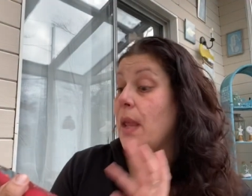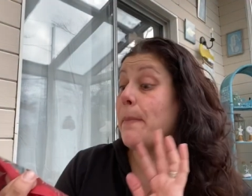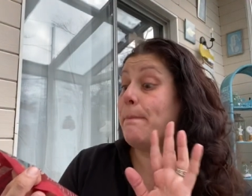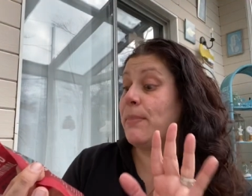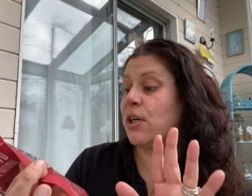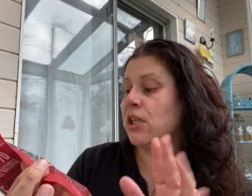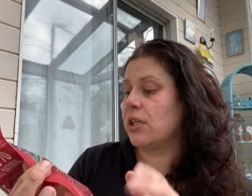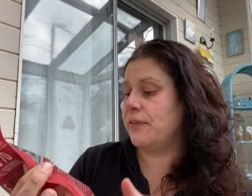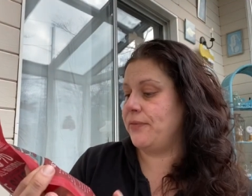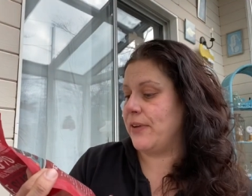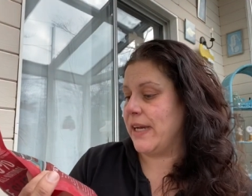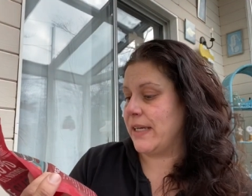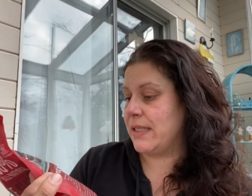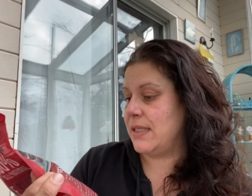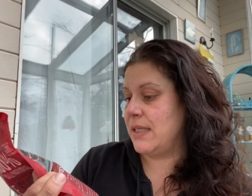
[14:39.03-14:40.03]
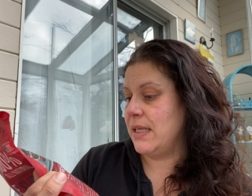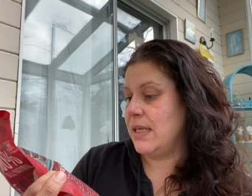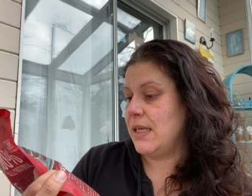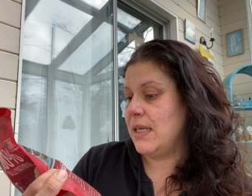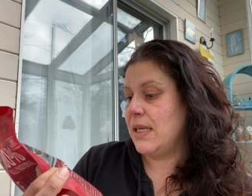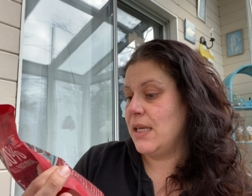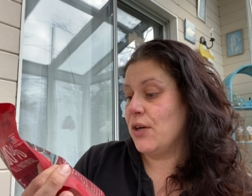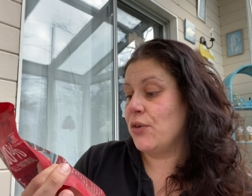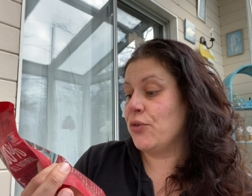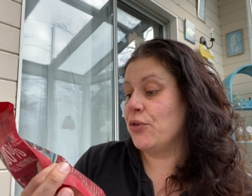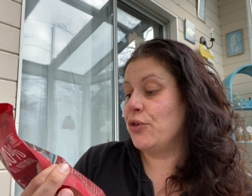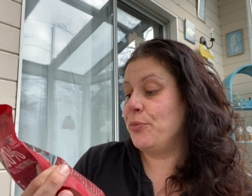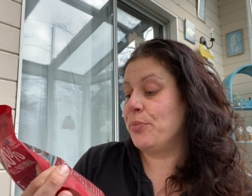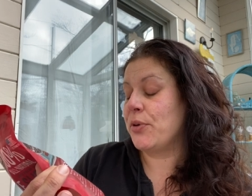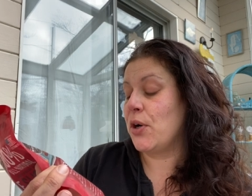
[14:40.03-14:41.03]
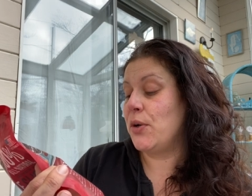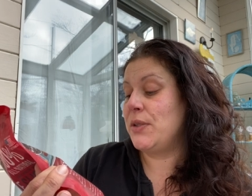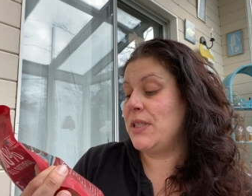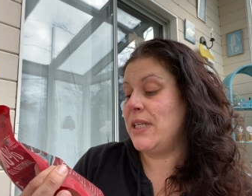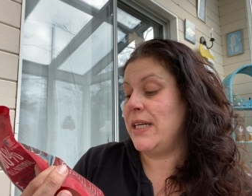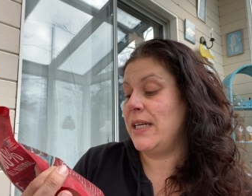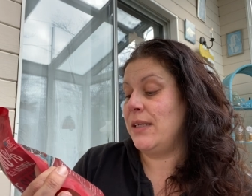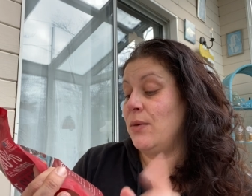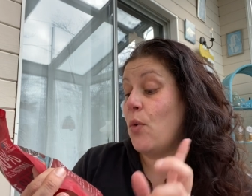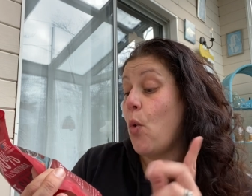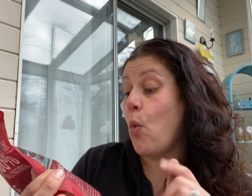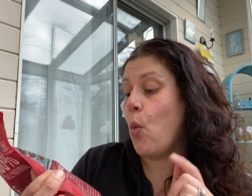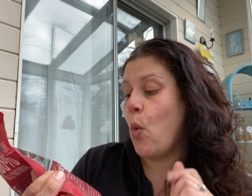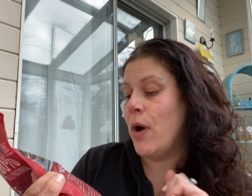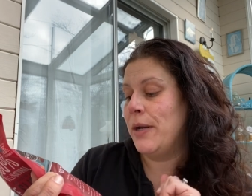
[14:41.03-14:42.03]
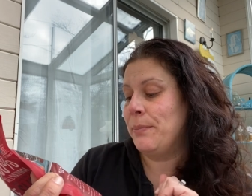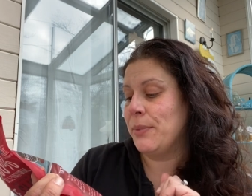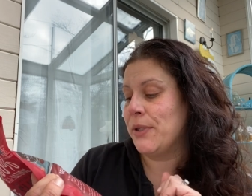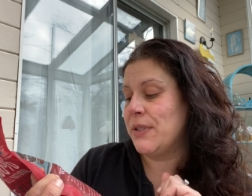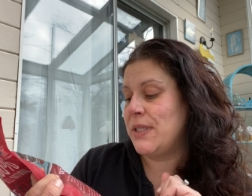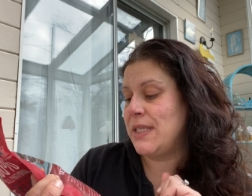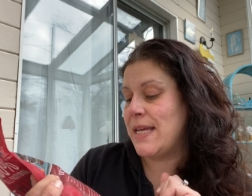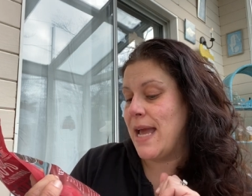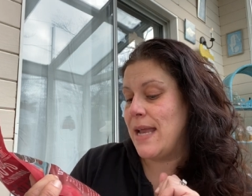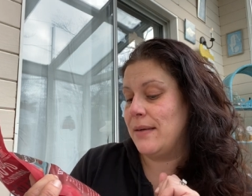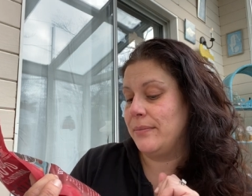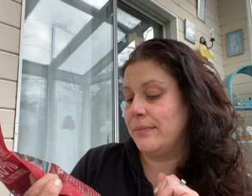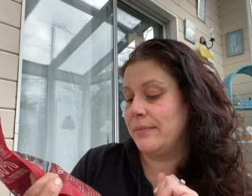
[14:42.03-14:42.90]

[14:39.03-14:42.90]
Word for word: Perfect. Crude protein, 1%.